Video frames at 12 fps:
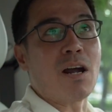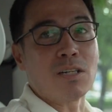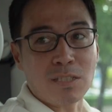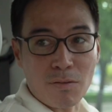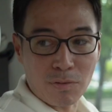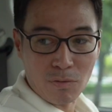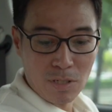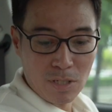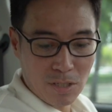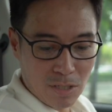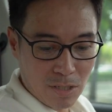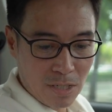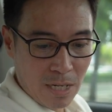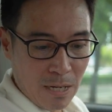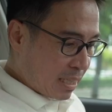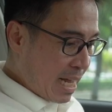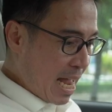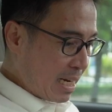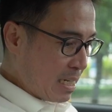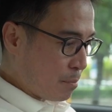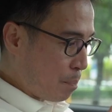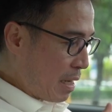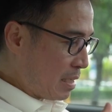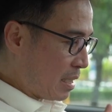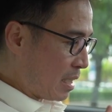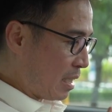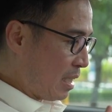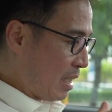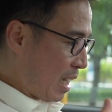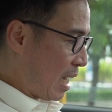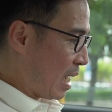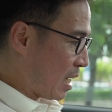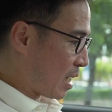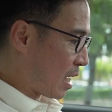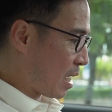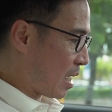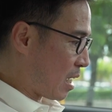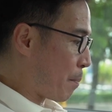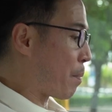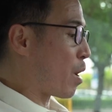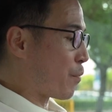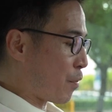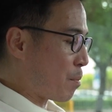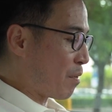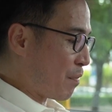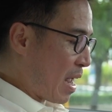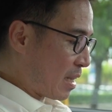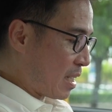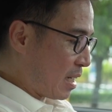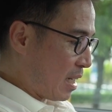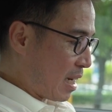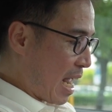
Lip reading: our safety reasons. That is basically it, apart from the fact that it